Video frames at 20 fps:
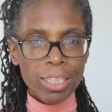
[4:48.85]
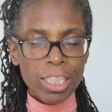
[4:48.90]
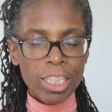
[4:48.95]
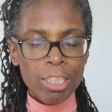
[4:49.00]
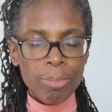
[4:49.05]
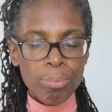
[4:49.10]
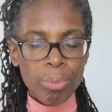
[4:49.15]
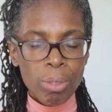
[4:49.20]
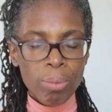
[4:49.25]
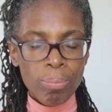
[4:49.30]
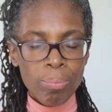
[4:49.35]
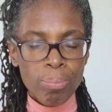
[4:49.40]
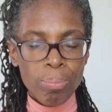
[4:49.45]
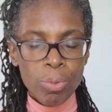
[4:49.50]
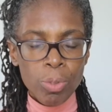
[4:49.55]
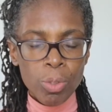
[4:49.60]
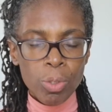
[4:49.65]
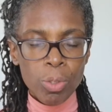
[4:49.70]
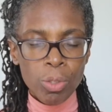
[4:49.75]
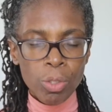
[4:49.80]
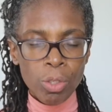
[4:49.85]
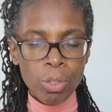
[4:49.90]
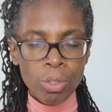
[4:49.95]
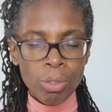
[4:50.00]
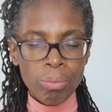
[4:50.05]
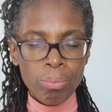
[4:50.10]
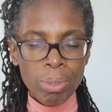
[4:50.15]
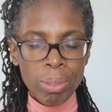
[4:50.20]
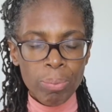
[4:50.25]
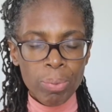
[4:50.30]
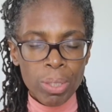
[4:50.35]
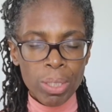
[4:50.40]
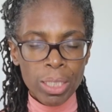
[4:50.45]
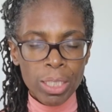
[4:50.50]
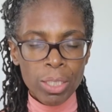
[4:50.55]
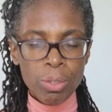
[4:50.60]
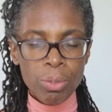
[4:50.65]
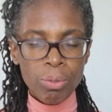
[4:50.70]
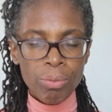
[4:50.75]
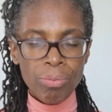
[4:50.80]
is being borne on maybe the
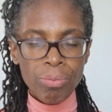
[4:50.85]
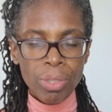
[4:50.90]
little